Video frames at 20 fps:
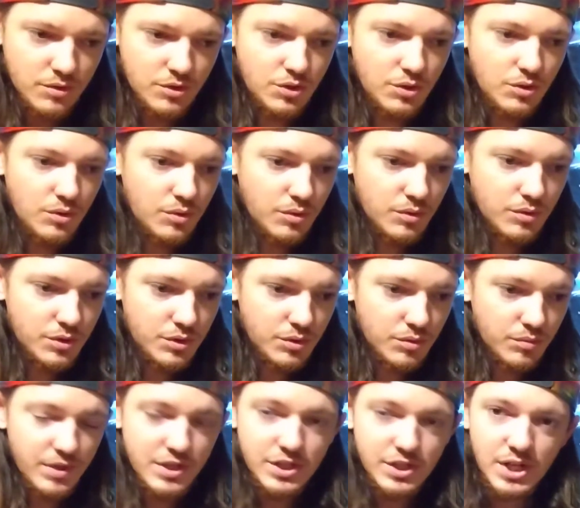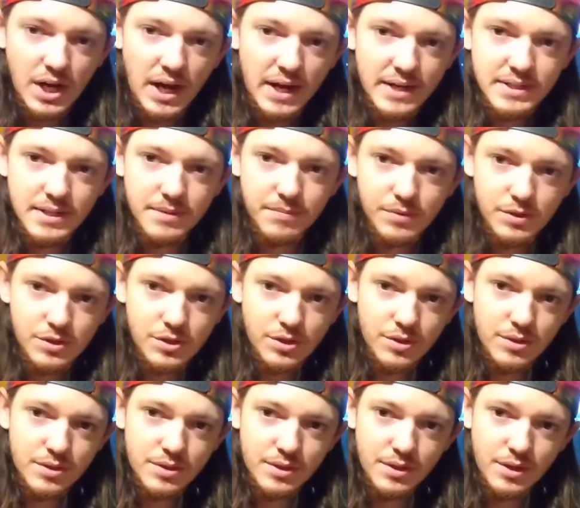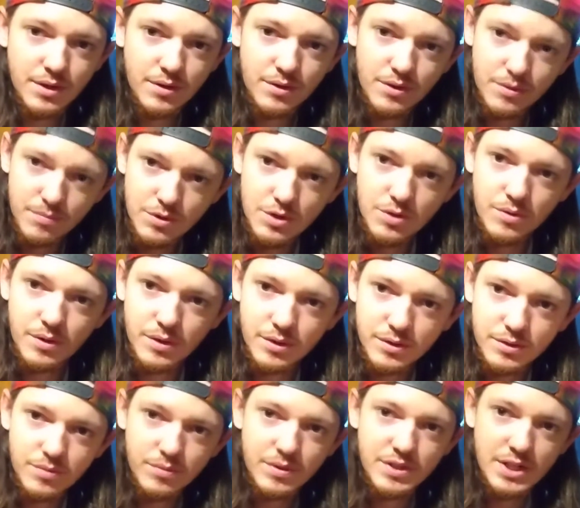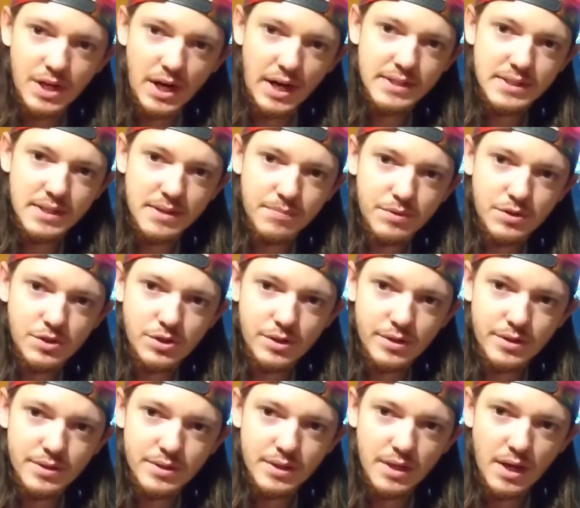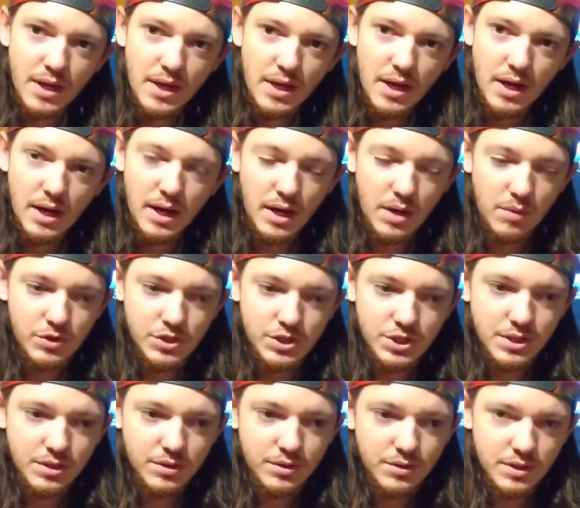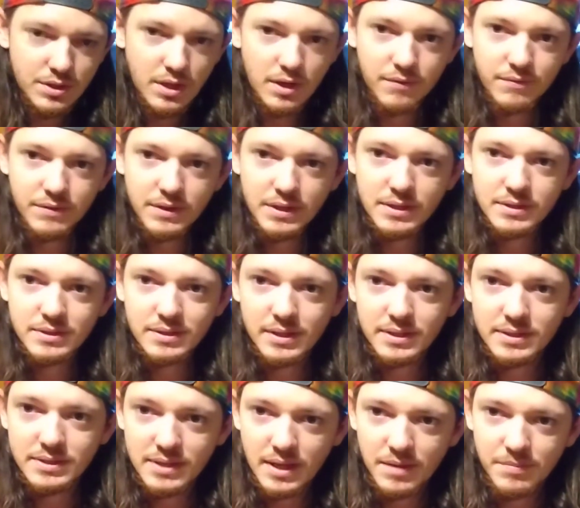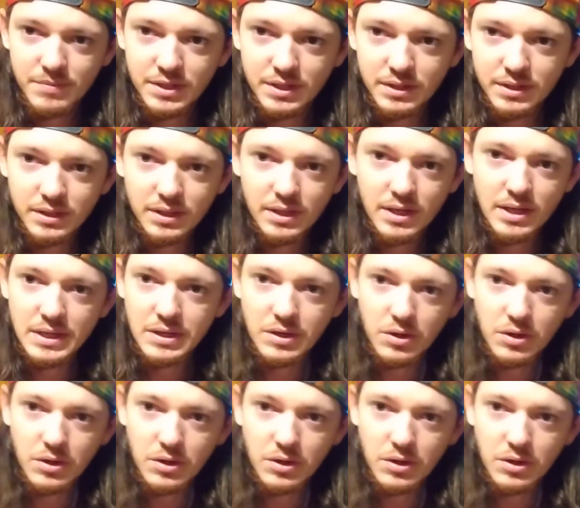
to reach high temperatures, their manure, to reach high temperatures, which kills off things like Salmonella, E.